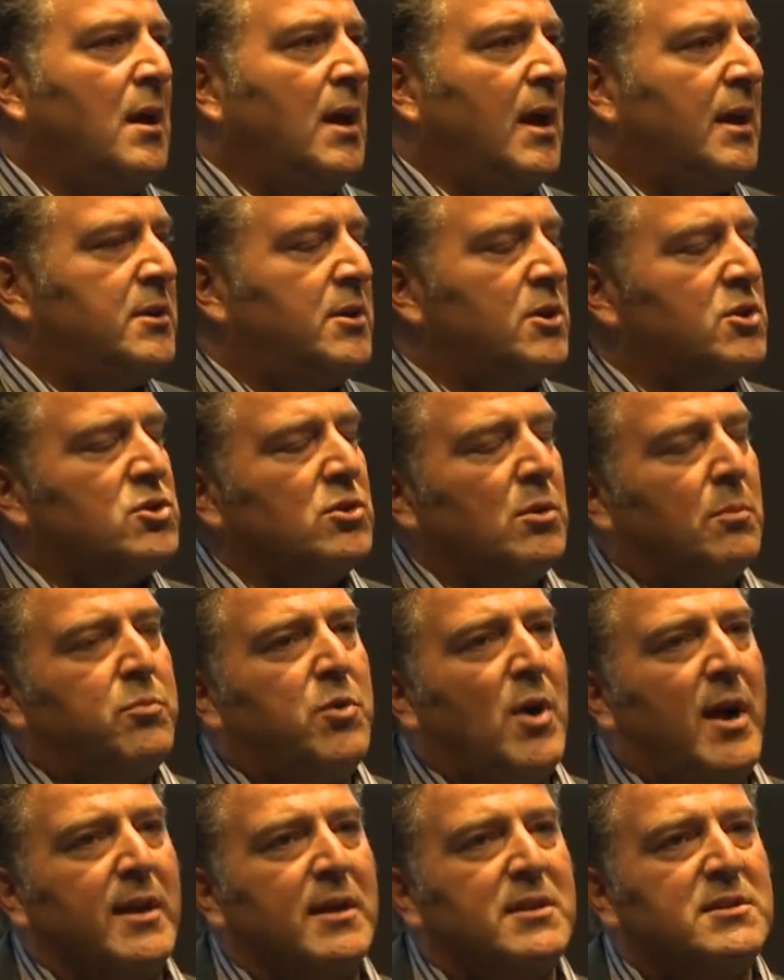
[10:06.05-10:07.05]
Additional
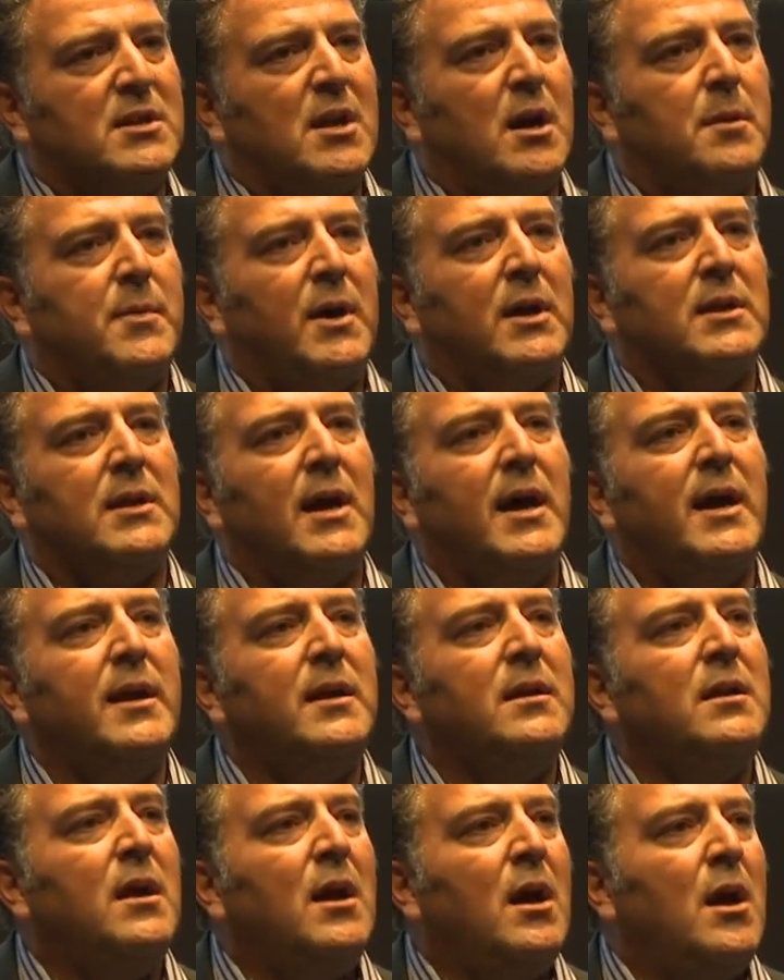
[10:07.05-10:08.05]
products come
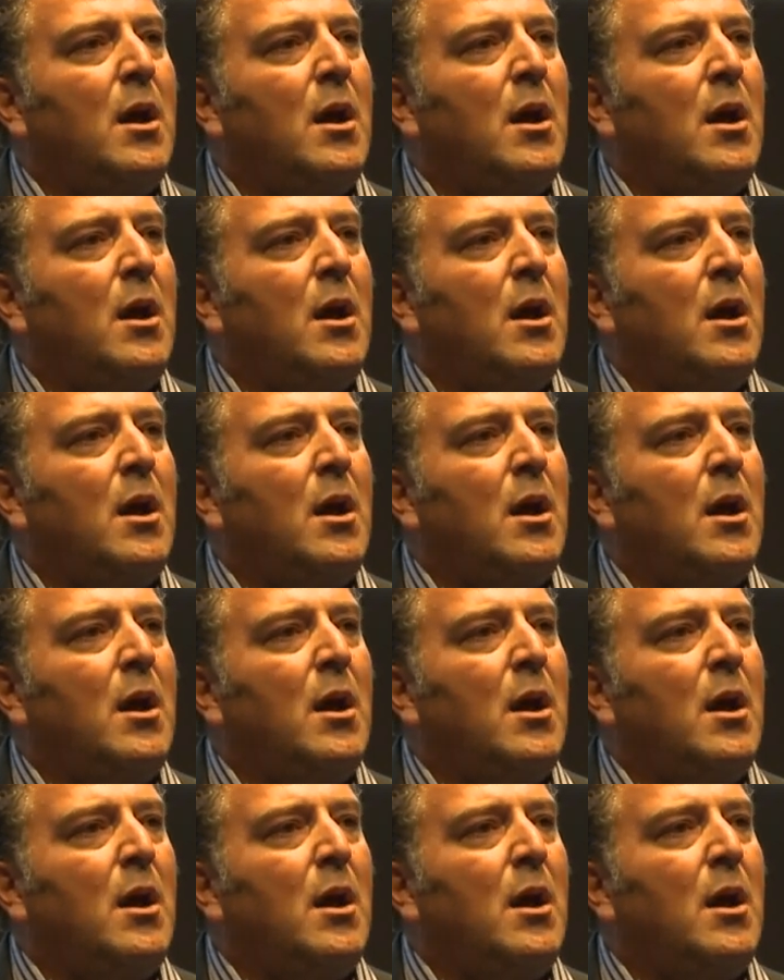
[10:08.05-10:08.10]
online,